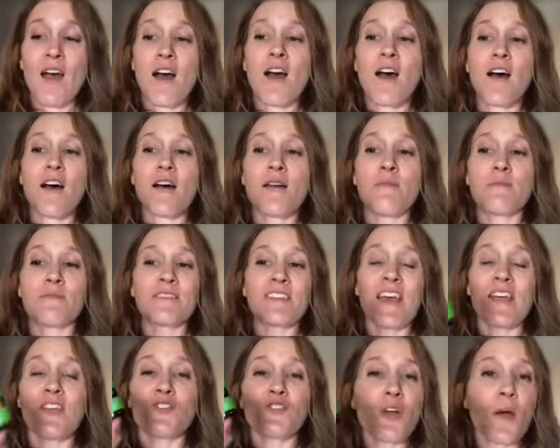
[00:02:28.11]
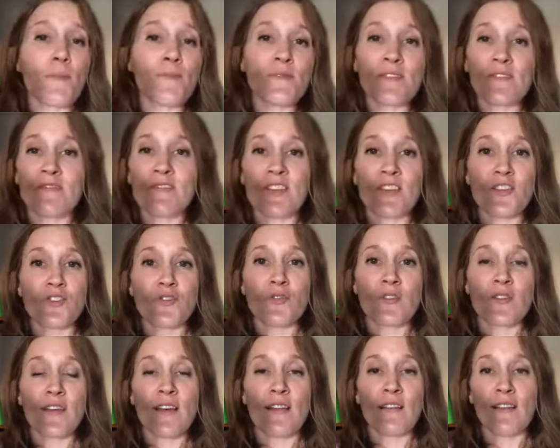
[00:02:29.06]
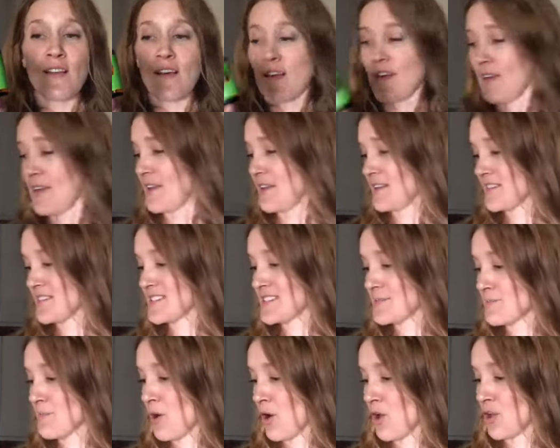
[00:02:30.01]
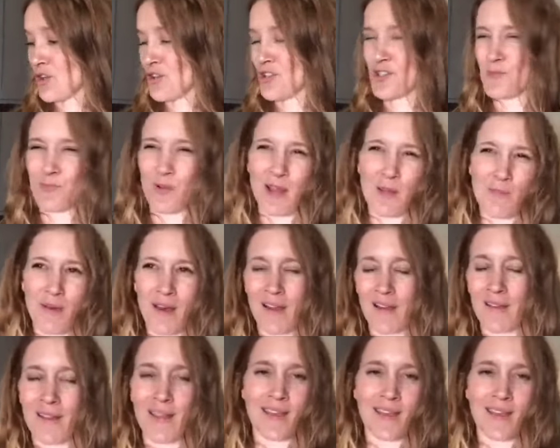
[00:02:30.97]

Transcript: 10 drops of citronella in a smaller spray bottle,